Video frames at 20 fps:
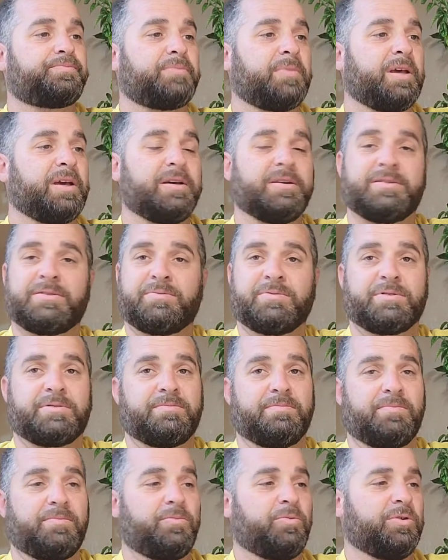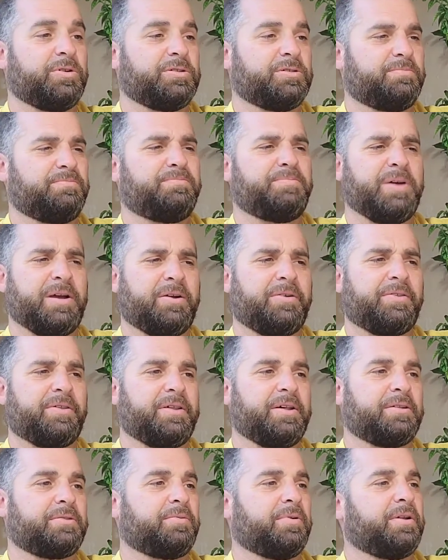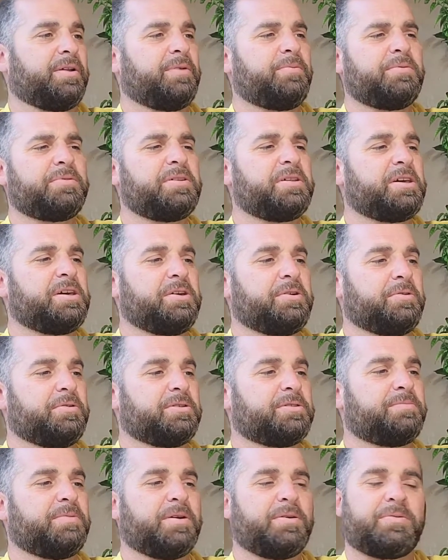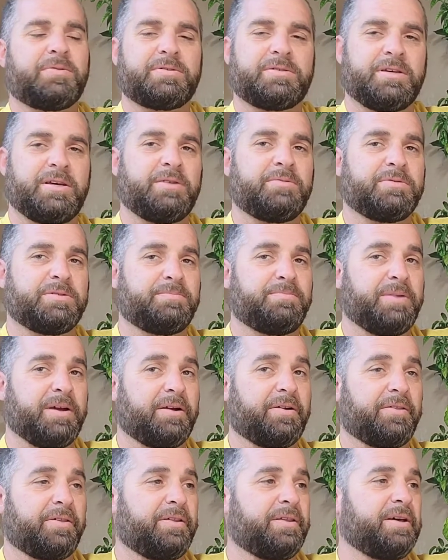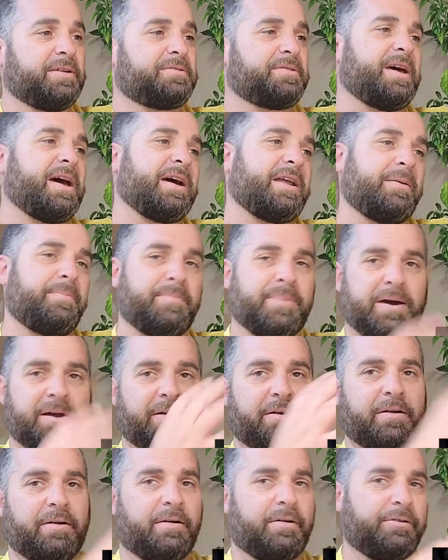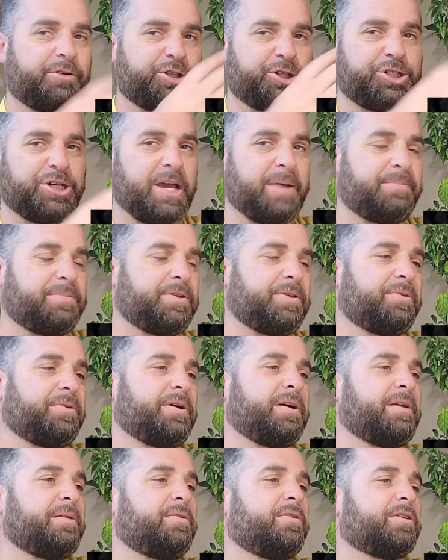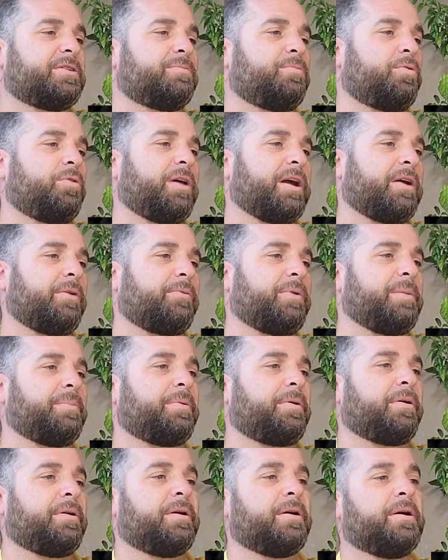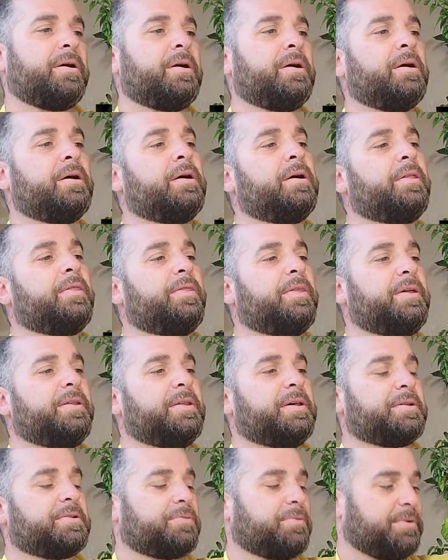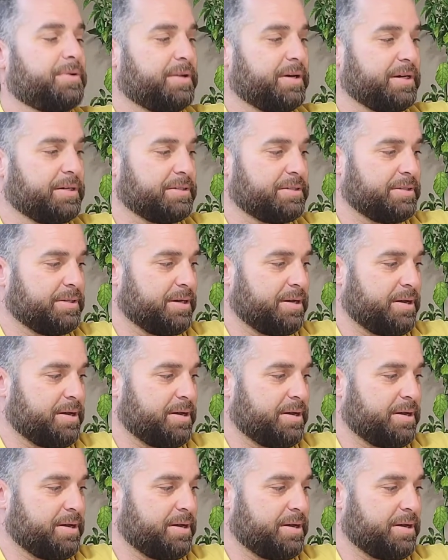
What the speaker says: His was bigger than this one. It wasn't huge, but it was bigger than this, and it had a better shape to it. It looked more like a Reaper than this one does.